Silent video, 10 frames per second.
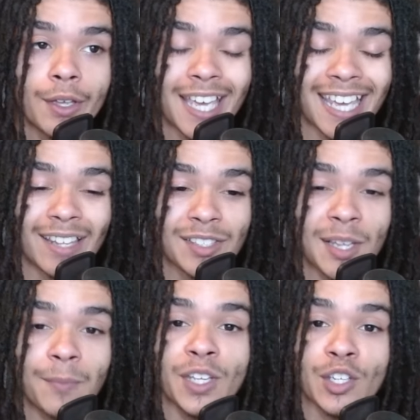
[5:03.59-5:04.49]
and
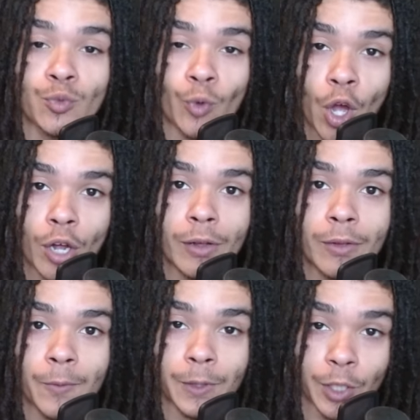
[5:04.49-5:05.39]
something is wrong
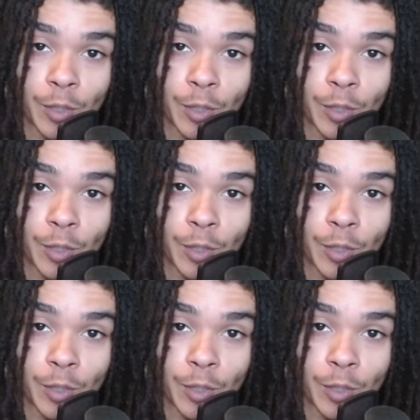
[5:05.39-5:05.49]
with Lil